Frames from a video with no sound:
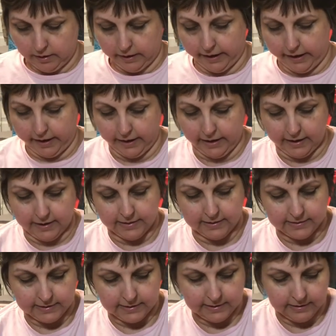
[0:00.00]

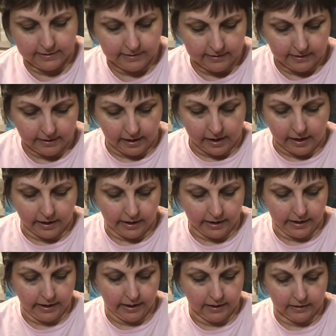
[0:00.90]
And
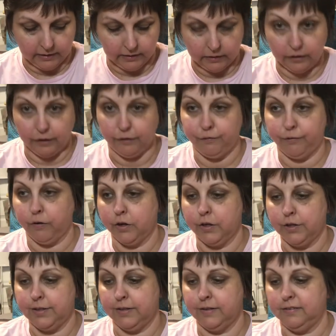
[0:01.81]
I look
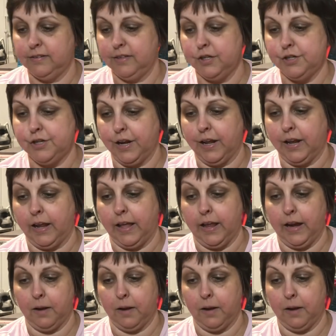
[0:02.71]
forward to stitching again.